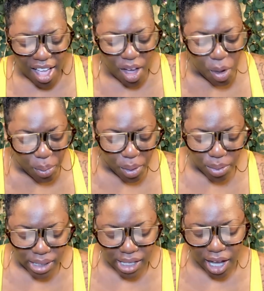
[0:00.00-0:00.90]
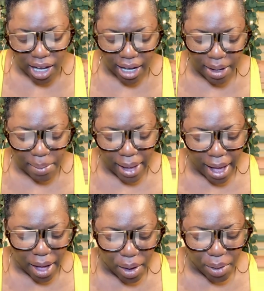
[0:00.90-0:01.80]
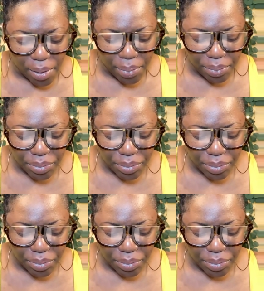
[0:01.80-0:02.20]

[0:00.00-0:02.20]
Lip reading: Oprah was talking about